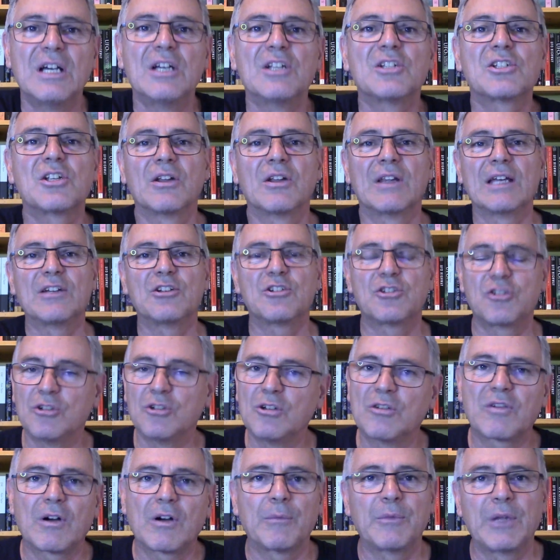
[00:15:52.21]
So they
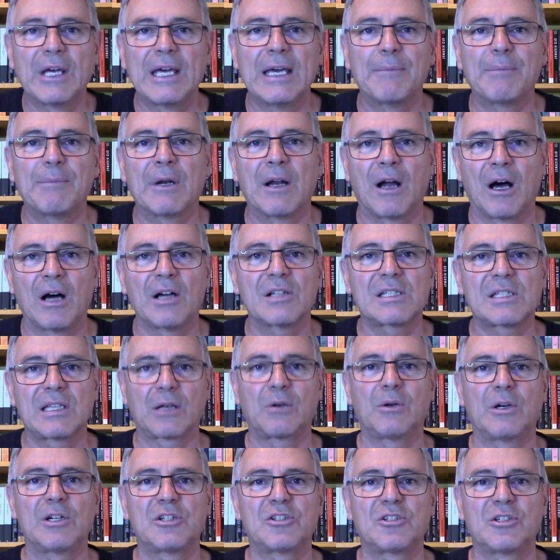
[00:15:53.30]
shoot from the hip and ask the
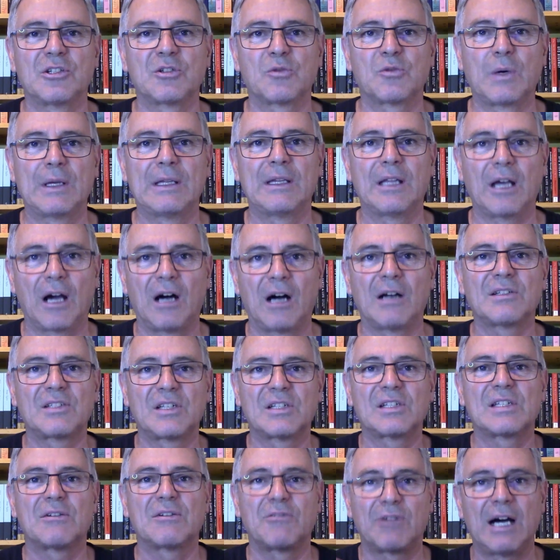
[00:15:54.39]
questions when the
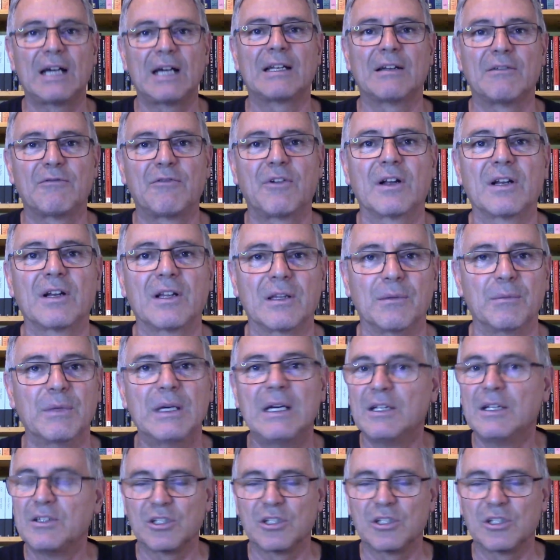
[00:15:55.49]
answers are right in front of them.